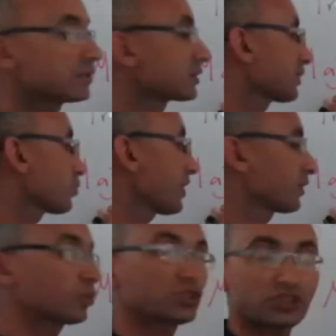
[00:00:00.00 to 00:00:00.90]

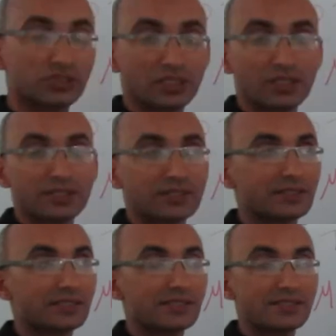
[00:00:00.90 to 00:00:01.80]
someone which
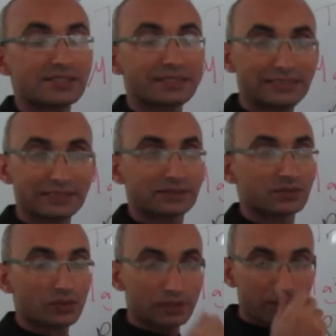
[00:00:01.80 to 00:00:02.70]

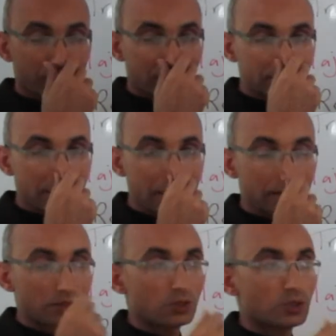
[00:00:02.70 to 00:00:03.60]
is, you can
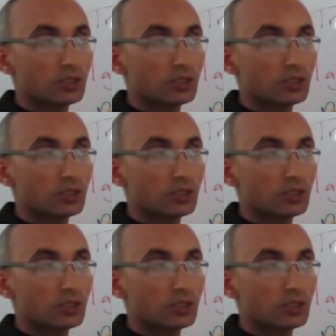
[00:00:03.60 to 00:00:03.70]
say,